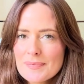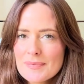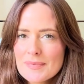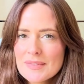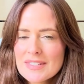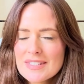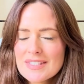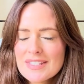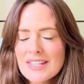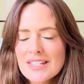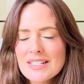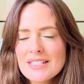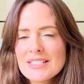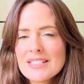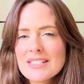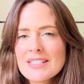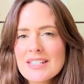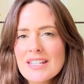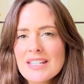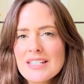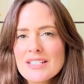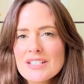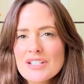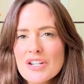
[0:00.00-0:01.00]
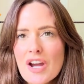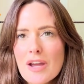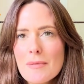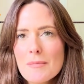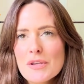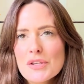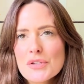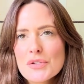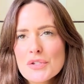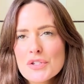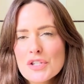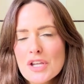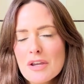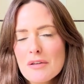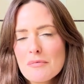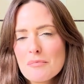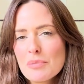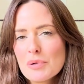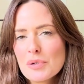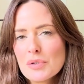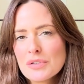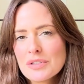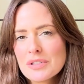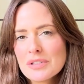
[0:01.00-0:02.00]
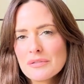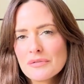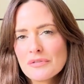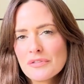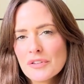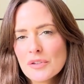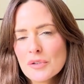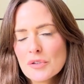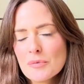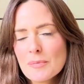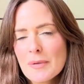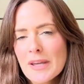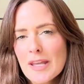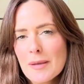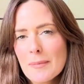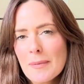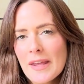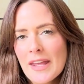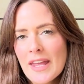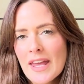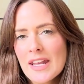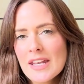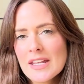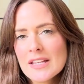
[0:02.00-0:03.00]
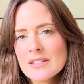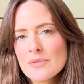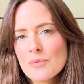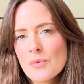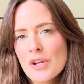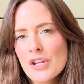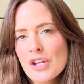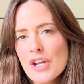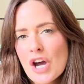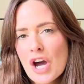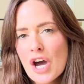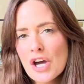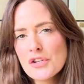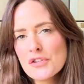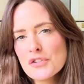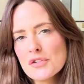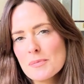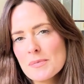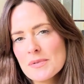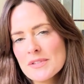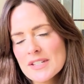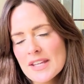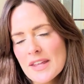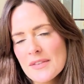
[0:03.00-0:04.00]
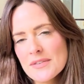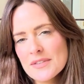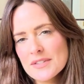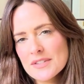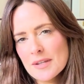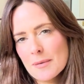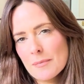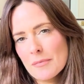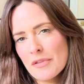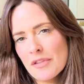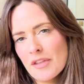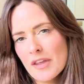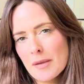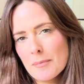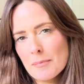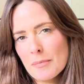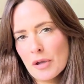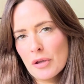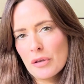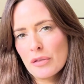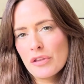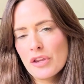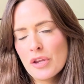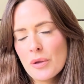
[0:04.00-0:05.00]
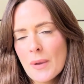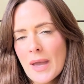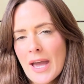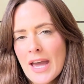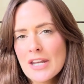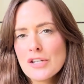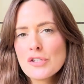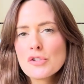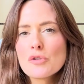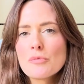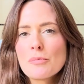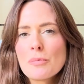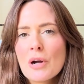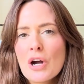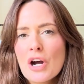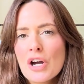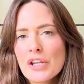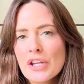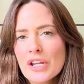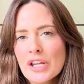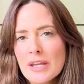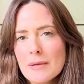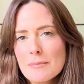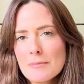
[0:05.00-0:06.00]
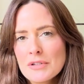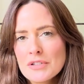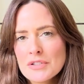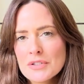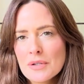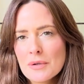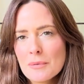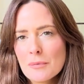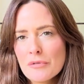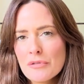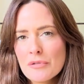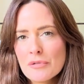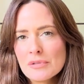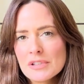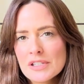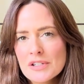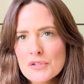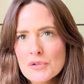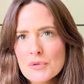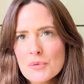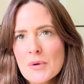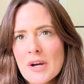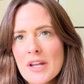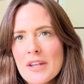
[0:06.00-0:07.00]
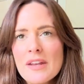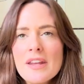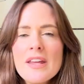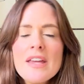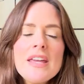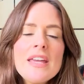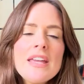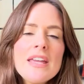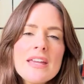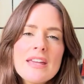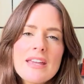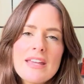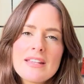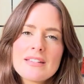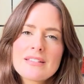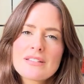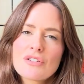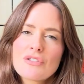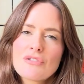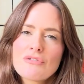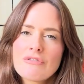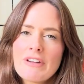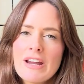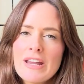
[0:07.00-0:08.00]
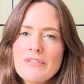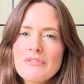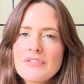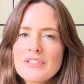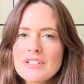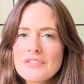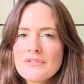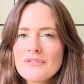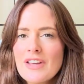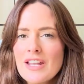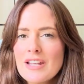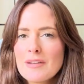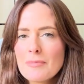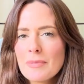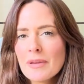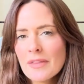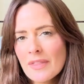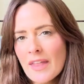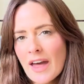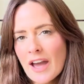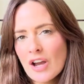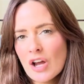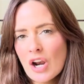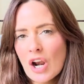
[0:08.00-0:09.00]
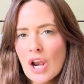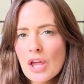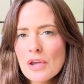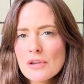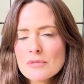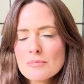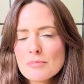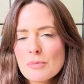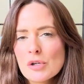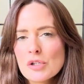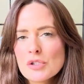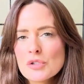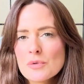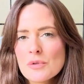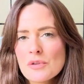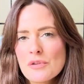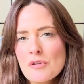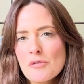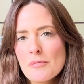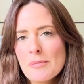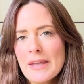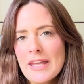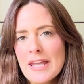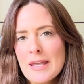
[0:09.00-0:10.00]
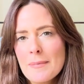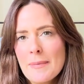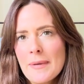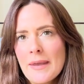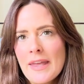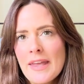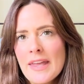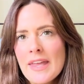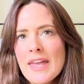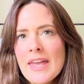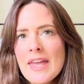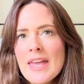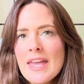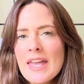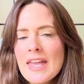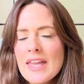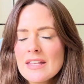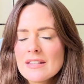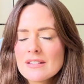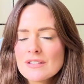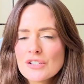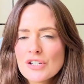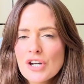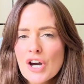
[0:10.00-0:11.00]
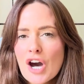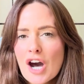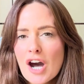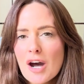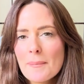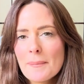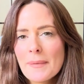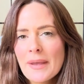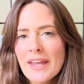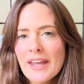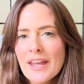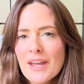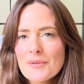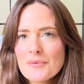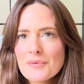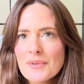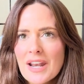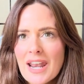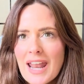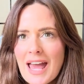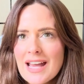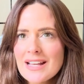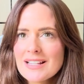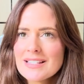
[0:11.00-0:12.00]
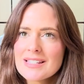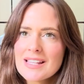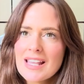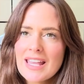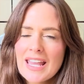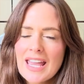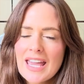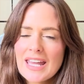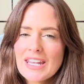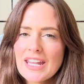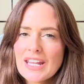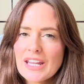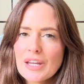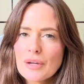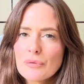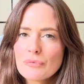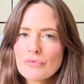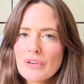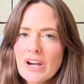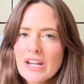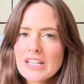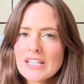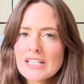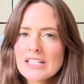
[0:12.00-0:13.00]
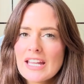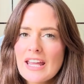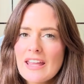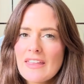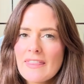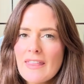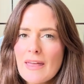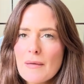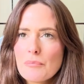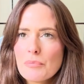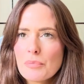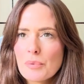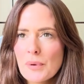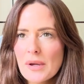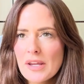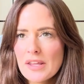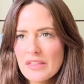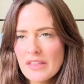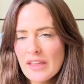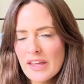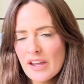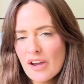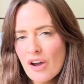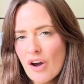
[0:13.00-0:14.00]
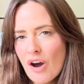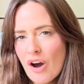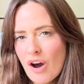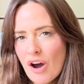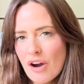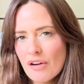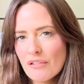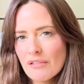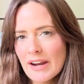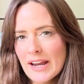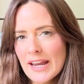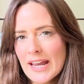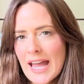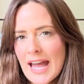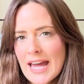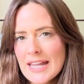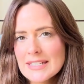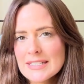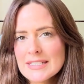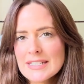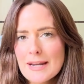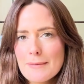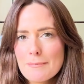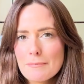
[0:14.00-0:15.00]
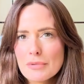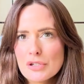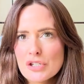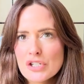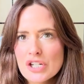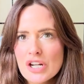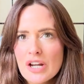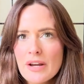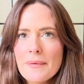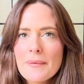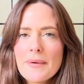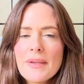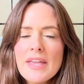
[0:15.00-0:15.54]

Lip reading: Skin to skin time is so important for your baby, and it's 100% something both you and your partner can be doing with your little one. It's great for developing that close bond with your baby. It's calming and relaxing, and it can regulate their breathing, heart rate, and temperature.